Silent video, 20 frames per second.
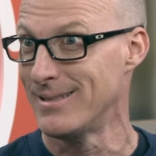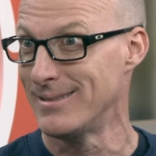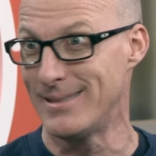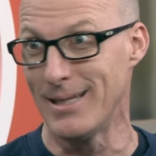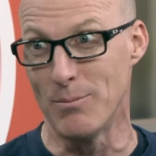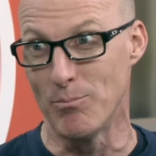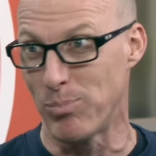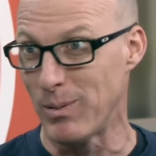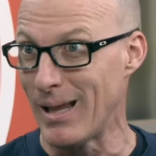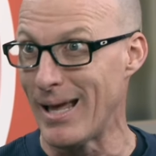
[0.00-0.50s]

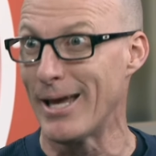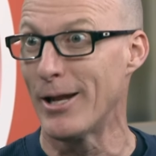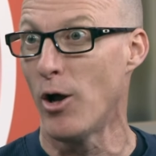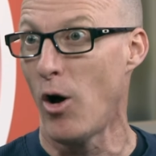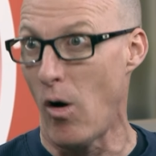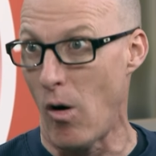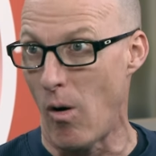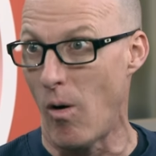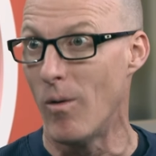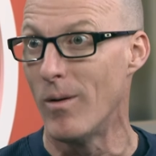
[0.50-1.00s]
didn't play at
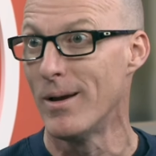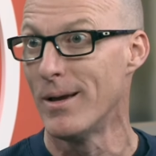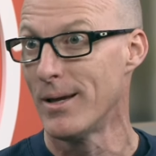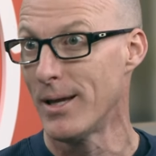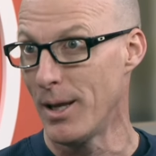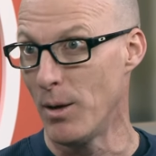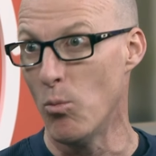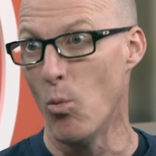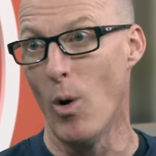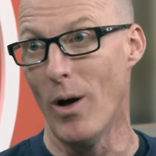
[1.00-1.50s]
all,
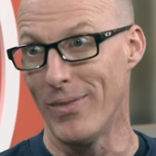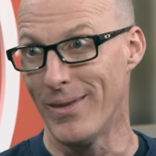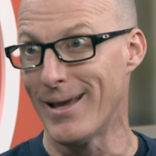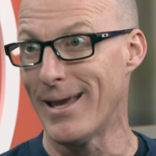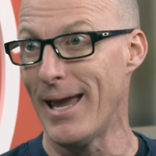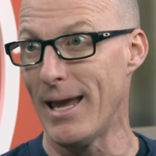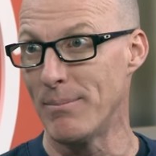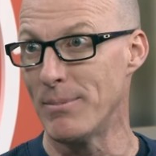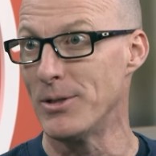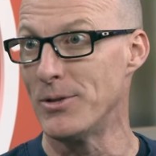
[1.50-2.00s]
and won the
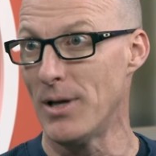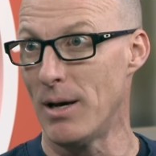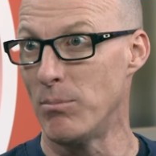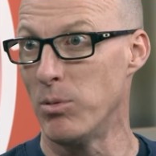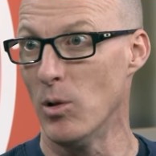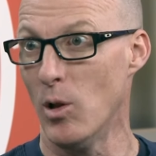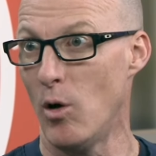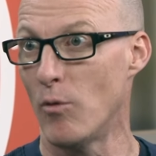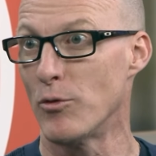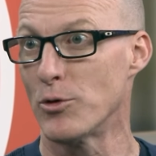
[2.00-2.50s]
game in
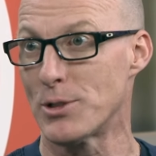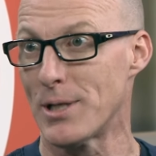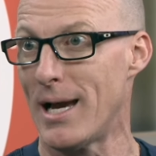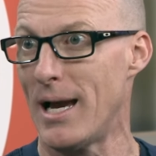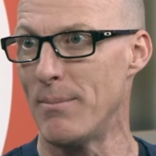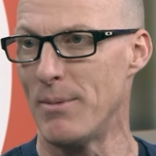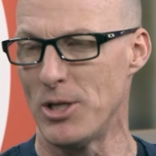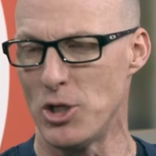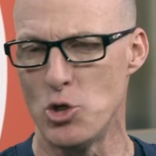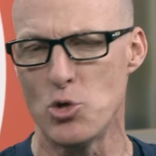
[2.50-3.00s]
double
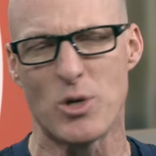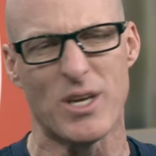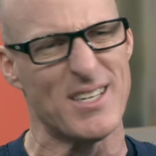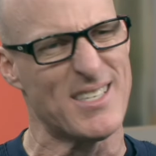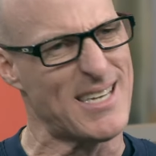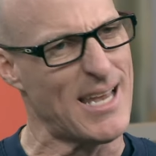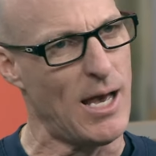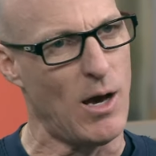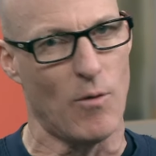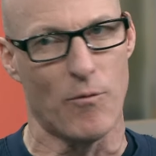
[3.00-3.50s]
overtime. And you
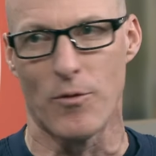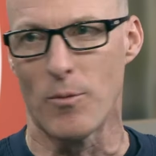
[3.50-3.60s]
could tell